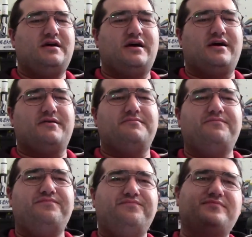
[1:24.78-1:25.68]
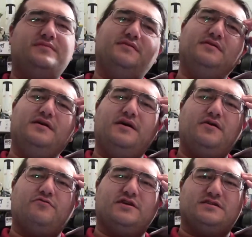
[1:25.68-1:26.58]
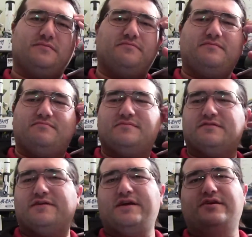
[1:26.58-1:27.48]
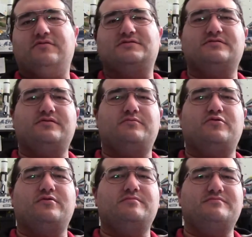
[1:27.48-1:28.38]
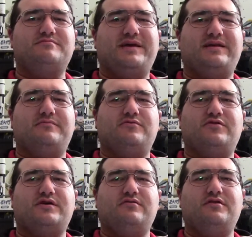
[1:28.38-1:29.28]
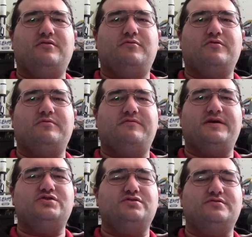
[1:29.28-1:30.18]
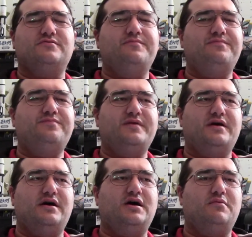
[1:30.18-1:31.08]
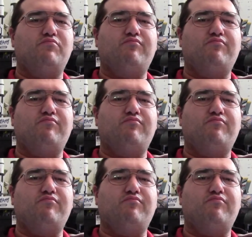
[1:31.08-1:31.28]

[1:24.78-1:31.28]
uh, dress up the videos a little more, make them look a little more professional. Um,